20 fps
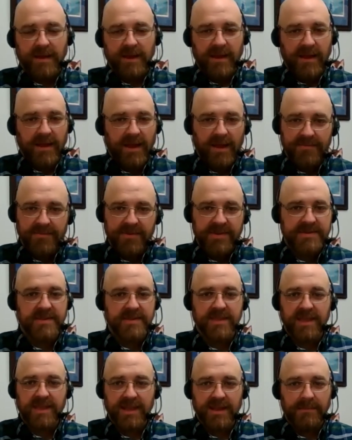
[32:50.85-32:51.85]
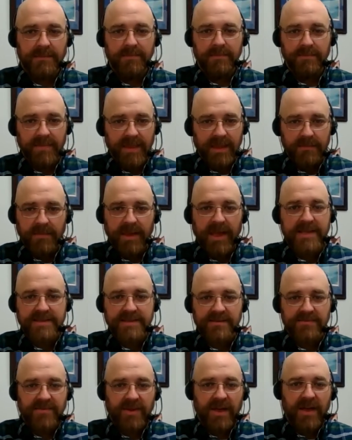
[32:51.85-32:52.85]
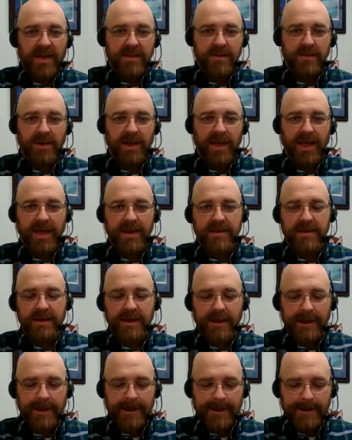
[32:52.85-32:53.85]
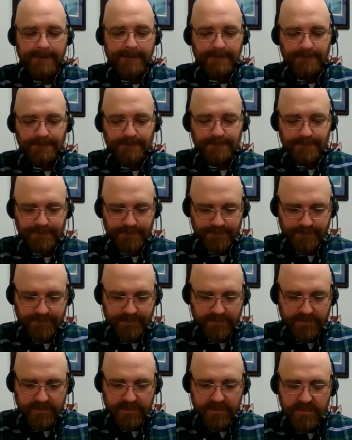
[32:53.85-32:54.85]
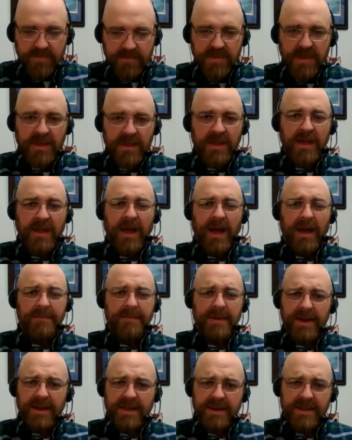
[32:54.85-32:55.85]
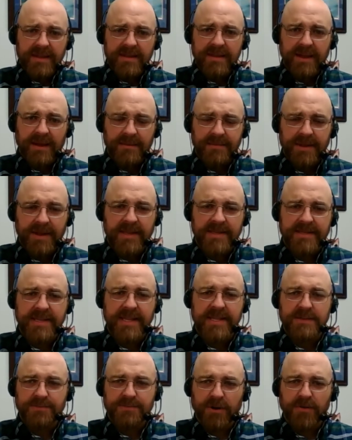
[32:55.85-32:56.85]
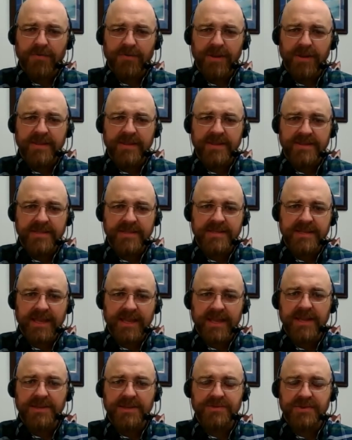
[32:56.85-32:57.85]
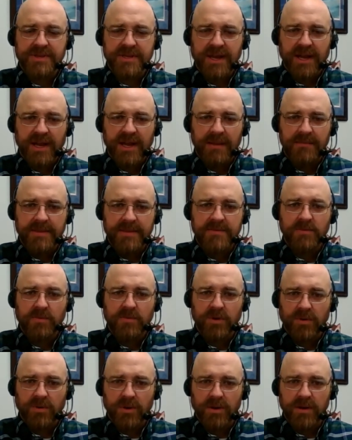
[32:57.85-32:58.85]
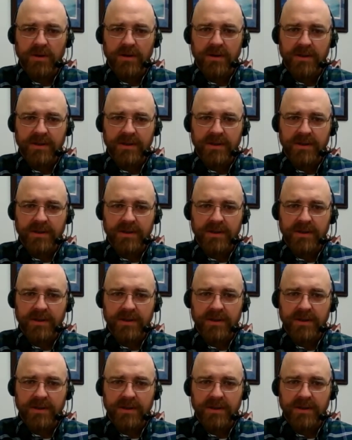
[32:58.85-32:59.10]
obviously a massive value add. I'm not gonna say it's perfect. It does take extra time. It's more work.